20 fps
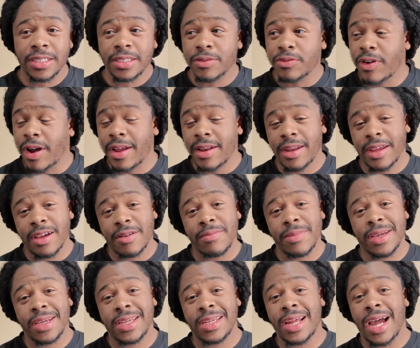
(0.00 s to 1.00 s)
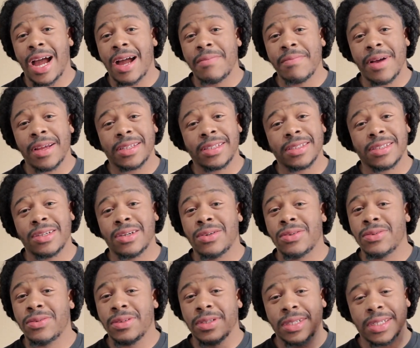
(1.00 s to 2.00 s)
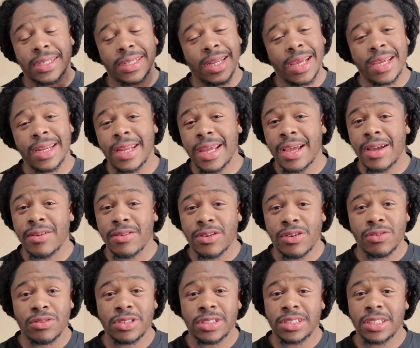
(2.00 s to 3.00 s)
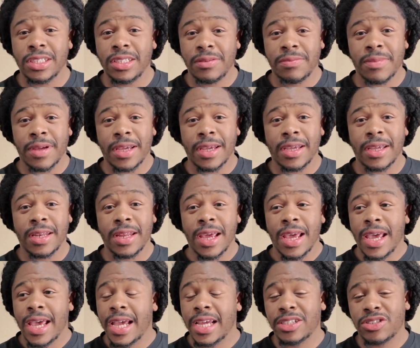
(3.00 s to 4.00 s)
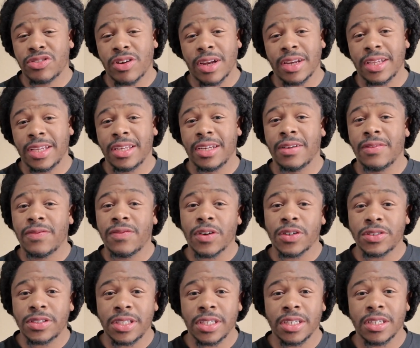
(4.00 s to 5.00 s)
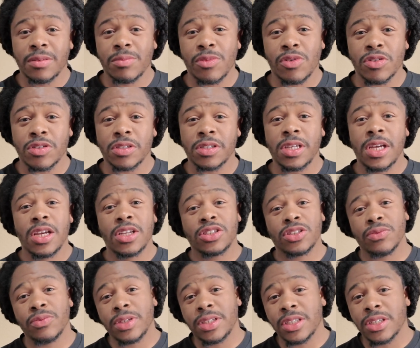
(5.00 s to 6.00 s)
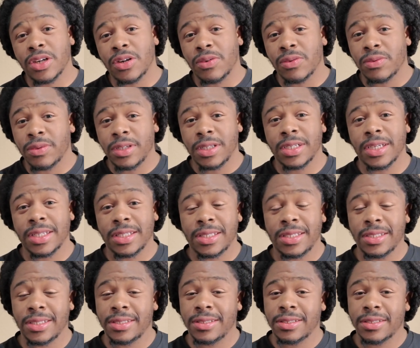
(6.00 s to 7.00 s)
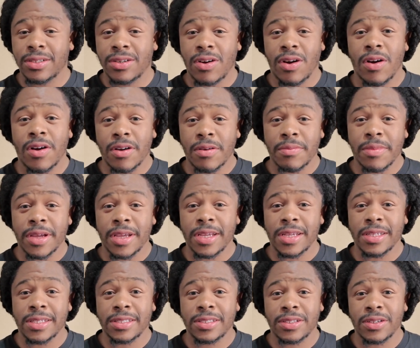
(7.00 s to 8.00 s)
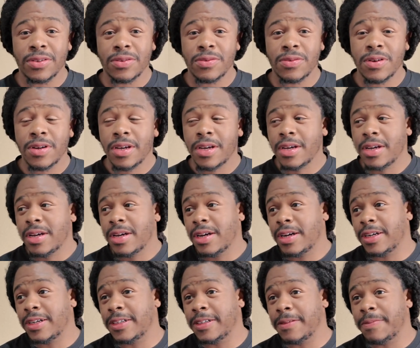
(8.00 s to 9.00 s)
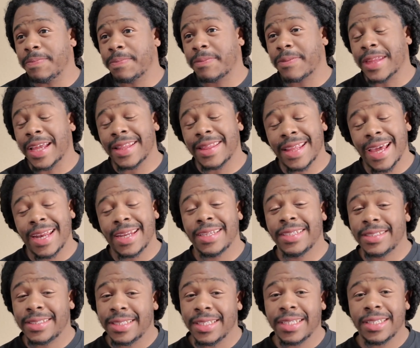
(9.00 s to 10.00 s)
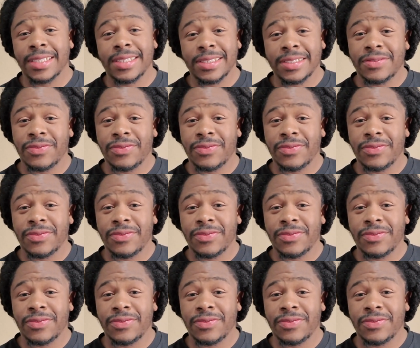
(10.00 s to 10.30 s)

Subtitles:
Right now, man, I'm about to go lay down, go to sleep, man, and try to get up first thing in the morning so we can go look at this car, man. So um, that is the end of this